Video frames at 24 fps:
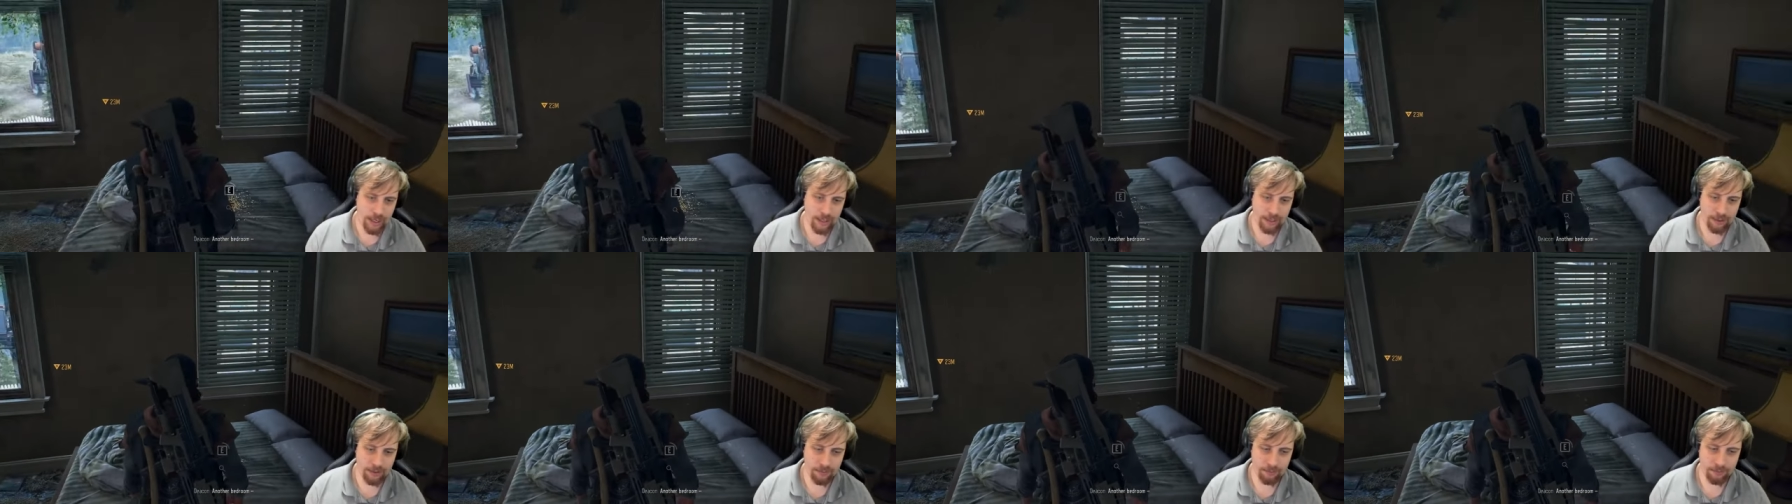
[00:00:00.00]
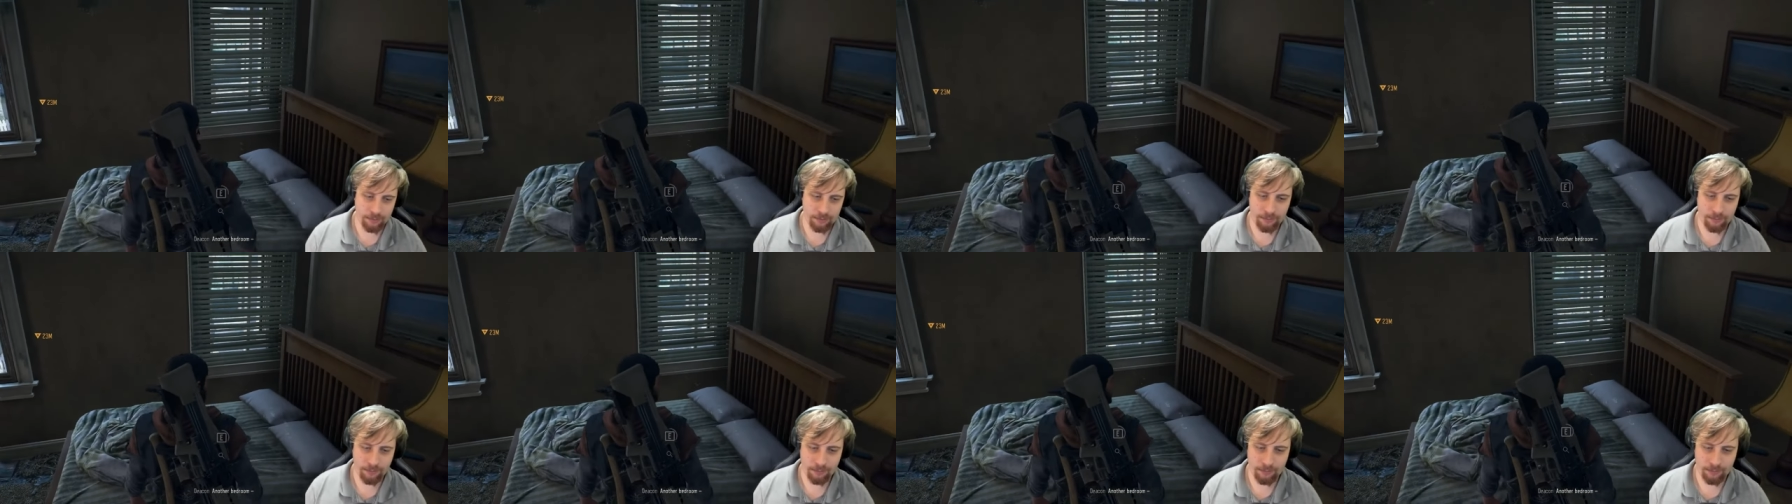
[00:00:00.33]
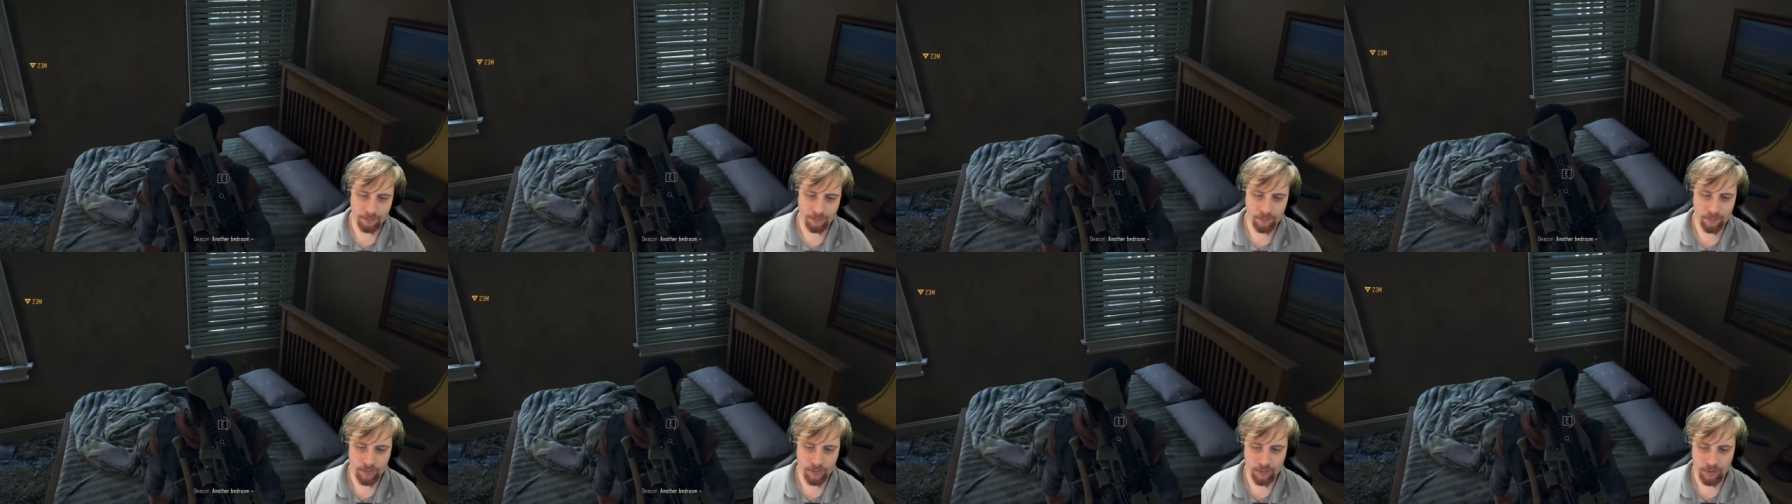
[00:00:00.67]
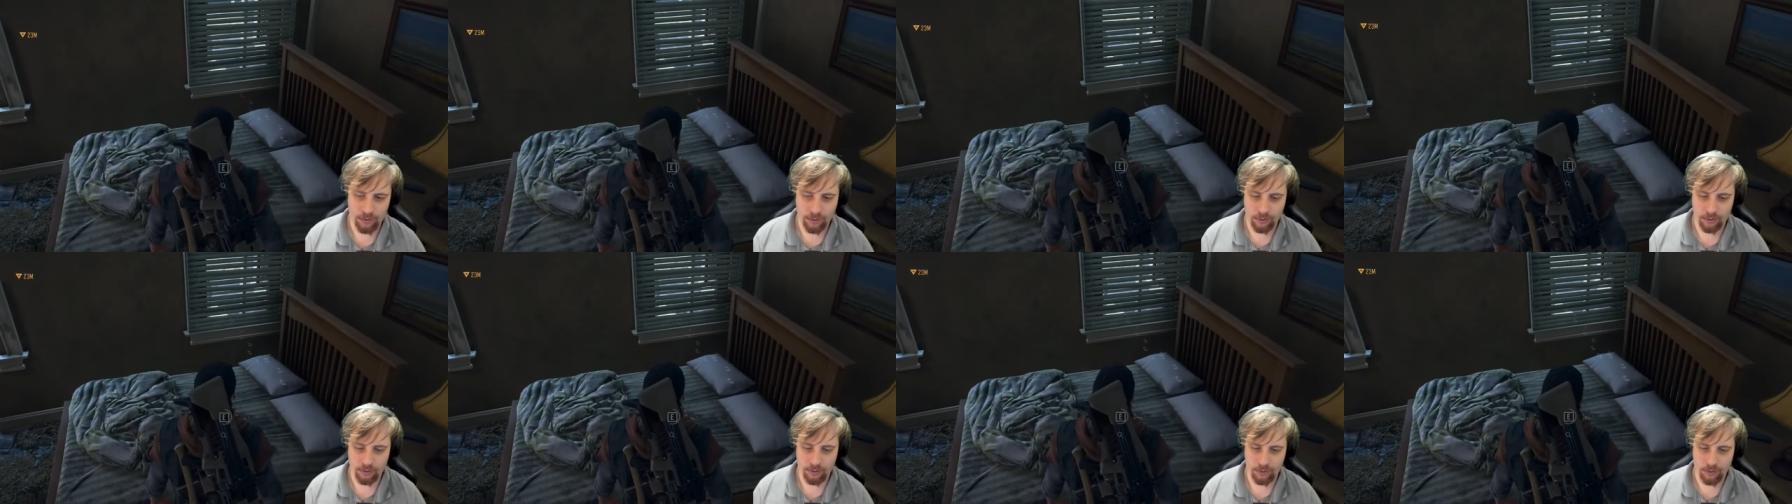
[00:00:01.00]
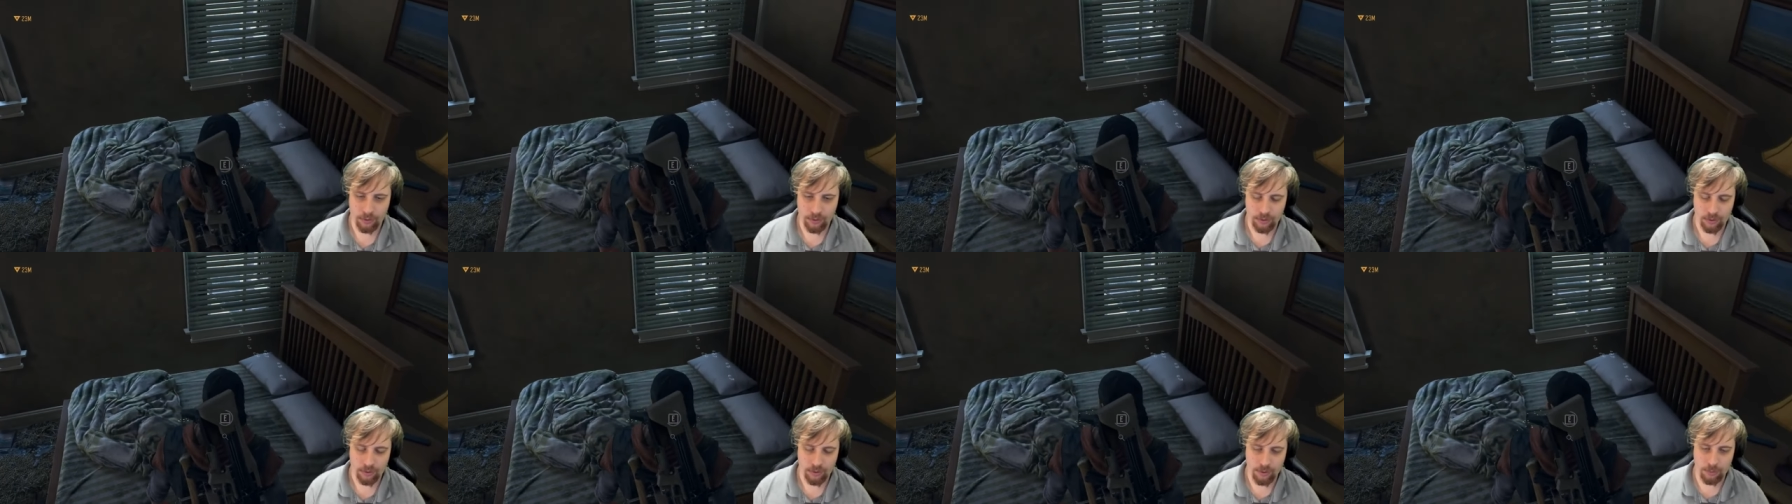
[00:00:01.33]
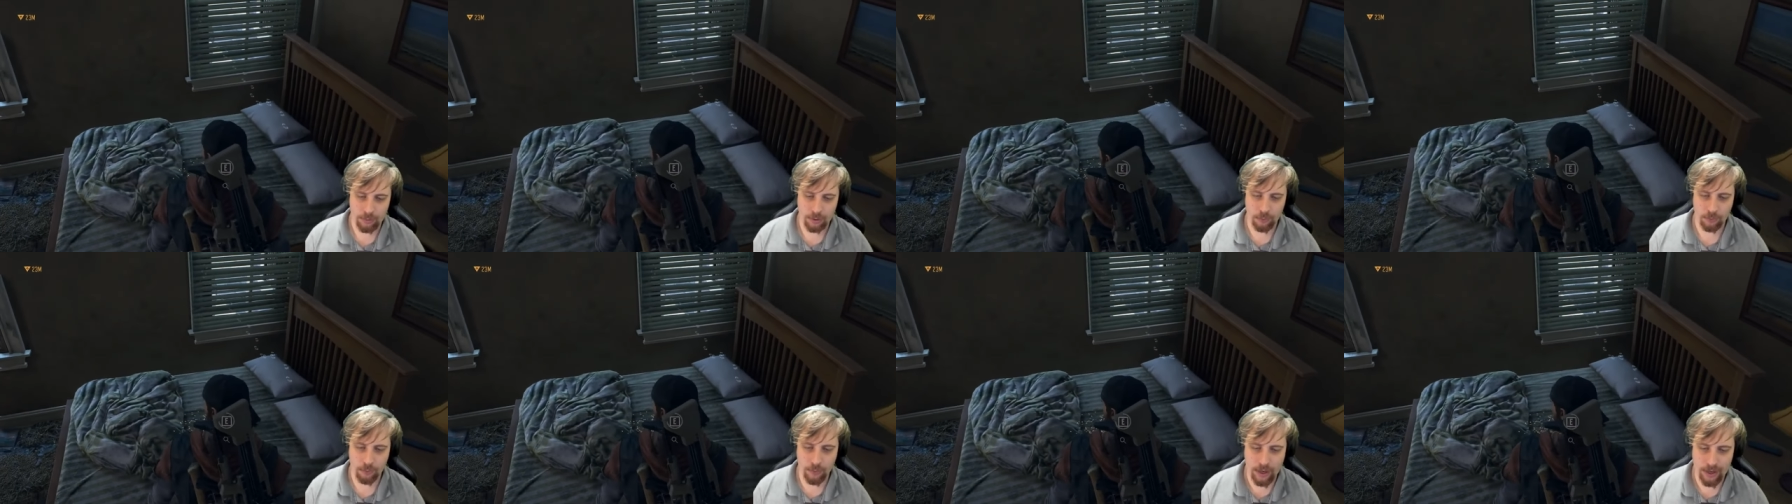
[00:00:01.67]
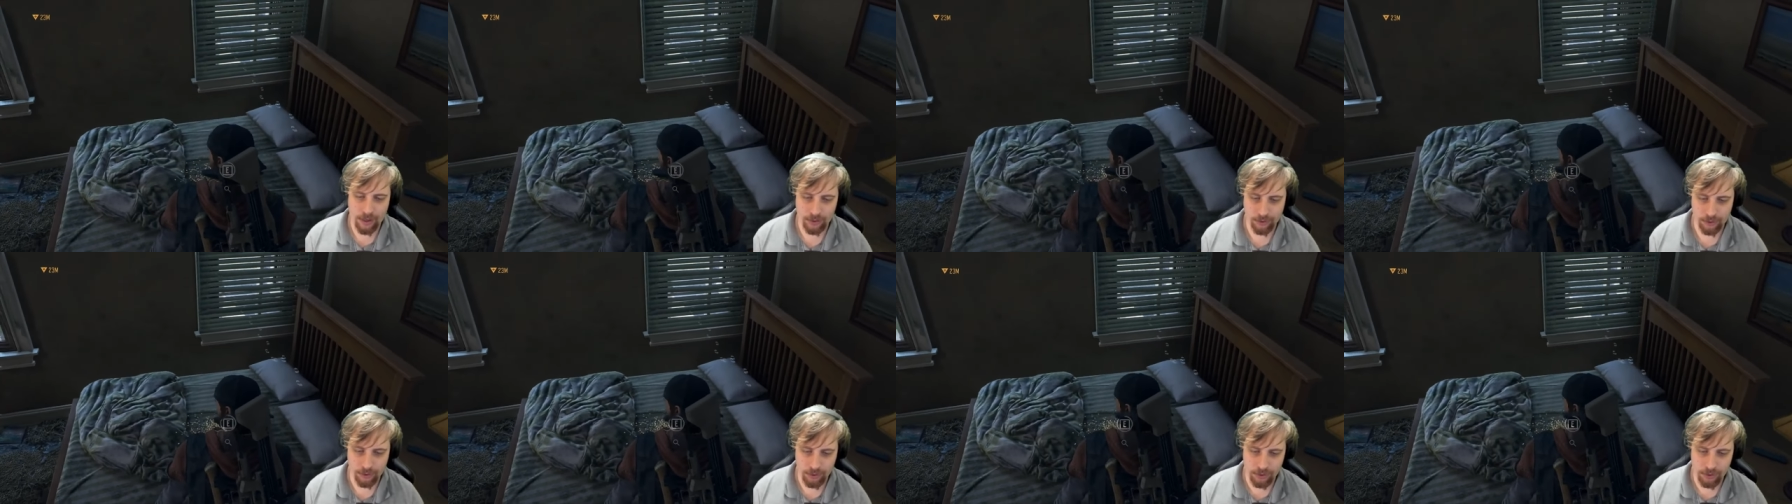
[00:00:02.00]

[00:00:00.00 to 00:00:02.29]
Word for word: dang it. I'm on a wild